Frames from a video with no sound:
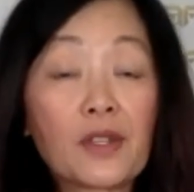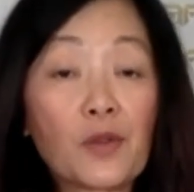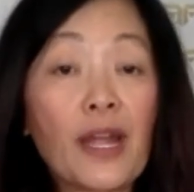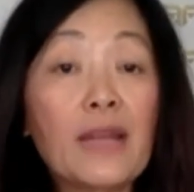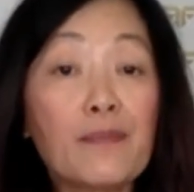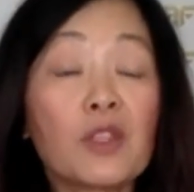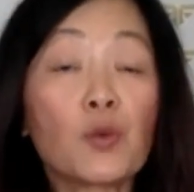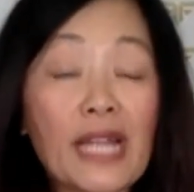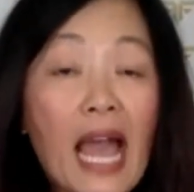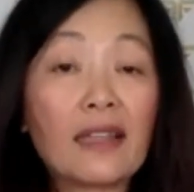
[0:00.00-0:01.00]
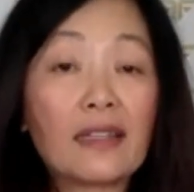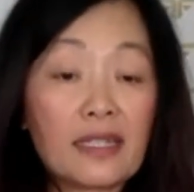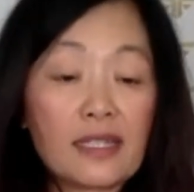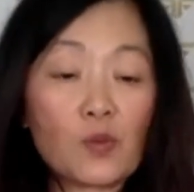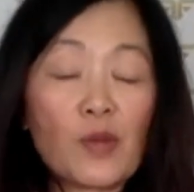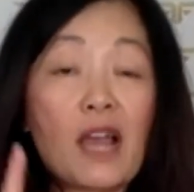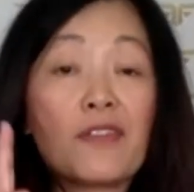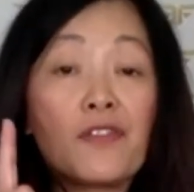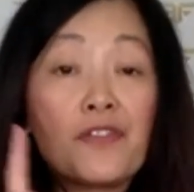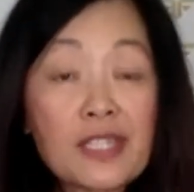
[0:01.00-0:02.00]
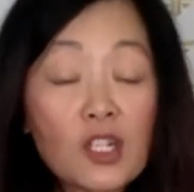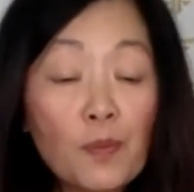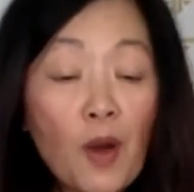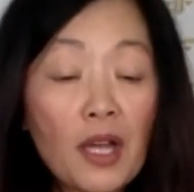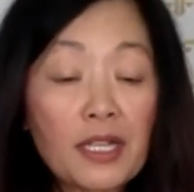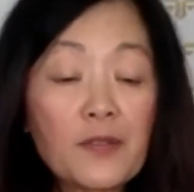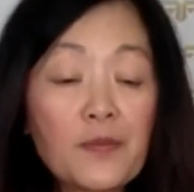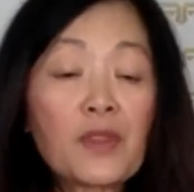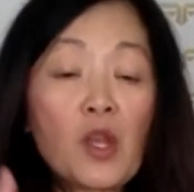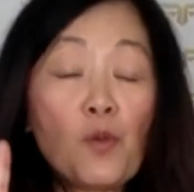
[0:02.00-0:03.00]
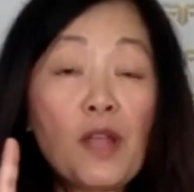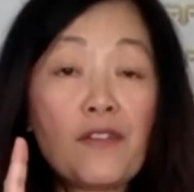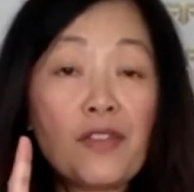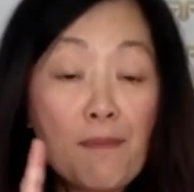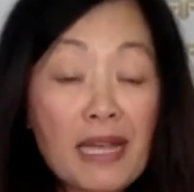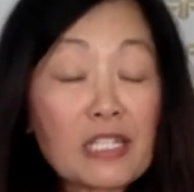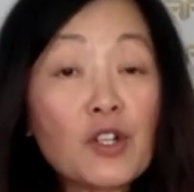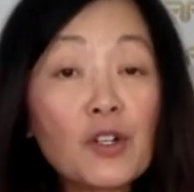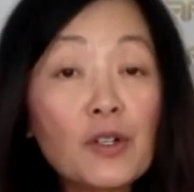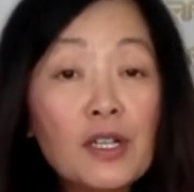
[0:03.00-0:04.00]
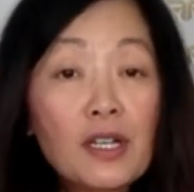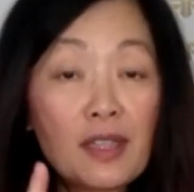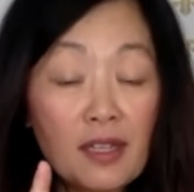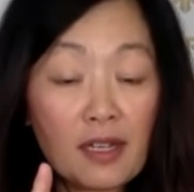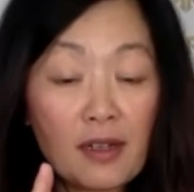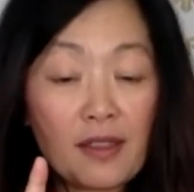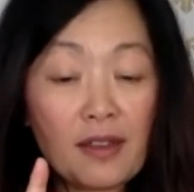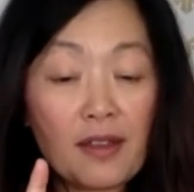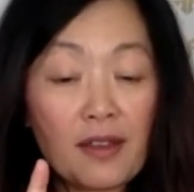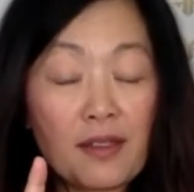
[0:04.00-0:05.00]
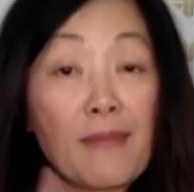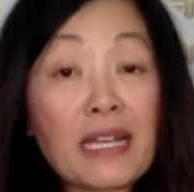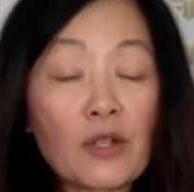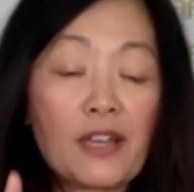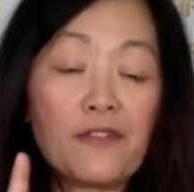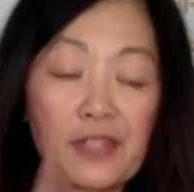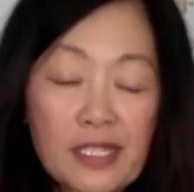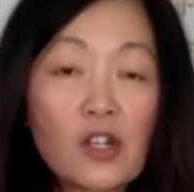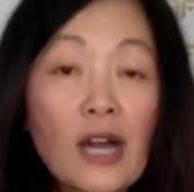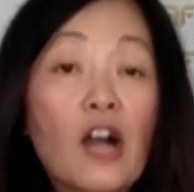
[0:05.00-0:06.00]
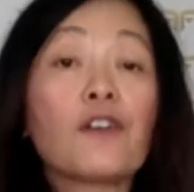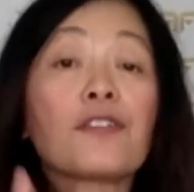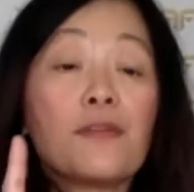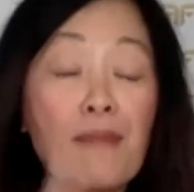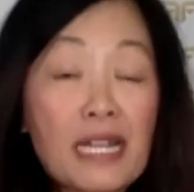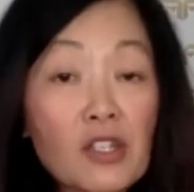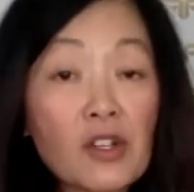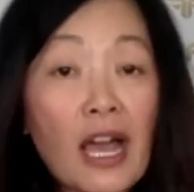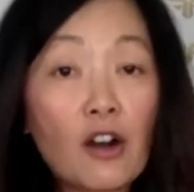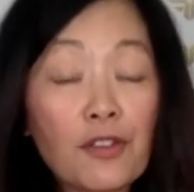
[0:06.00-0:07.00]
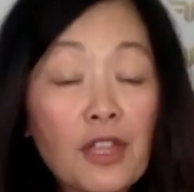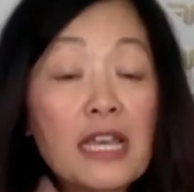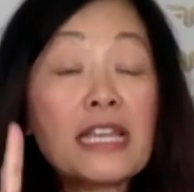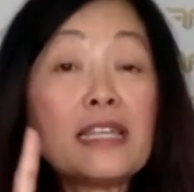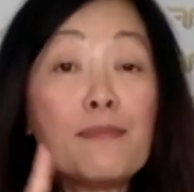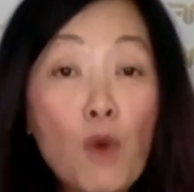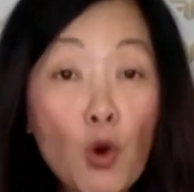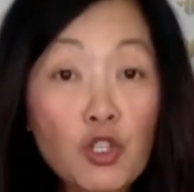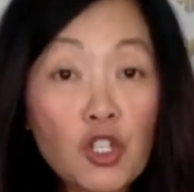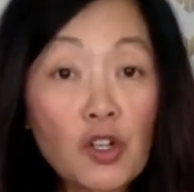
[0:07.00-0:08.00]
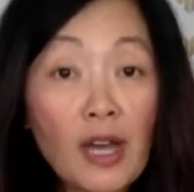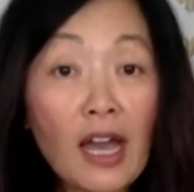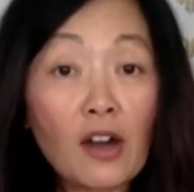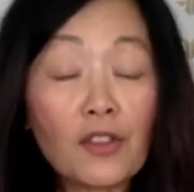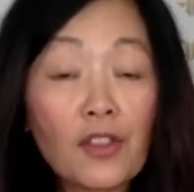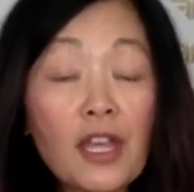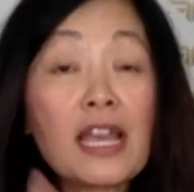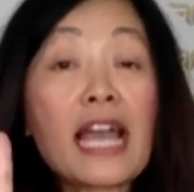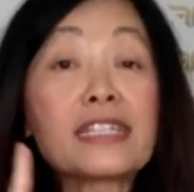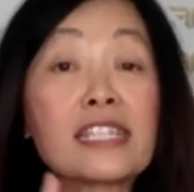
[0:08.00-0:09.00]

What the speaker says: right? But the reality is we have the physical body, we have the mental, physical health, mental health, emotional health, and